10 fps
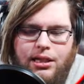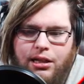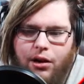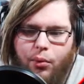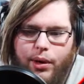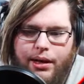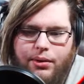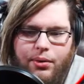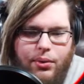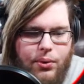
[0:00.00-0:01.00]
So
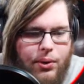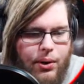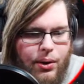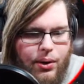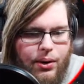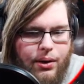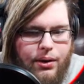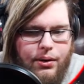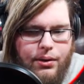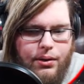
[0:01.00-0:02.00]

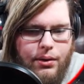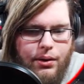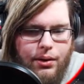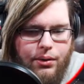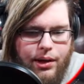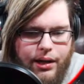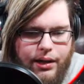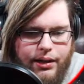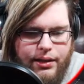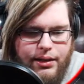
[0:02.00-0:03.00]
hold on,
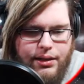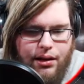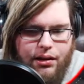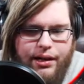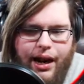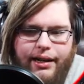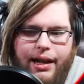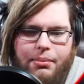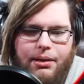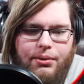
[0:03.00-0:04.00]
where is our dining
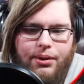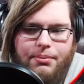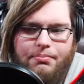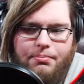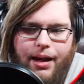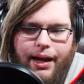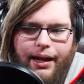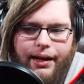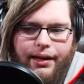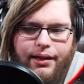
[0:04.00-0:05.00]
table that we
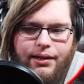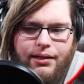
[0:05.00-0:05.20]
made?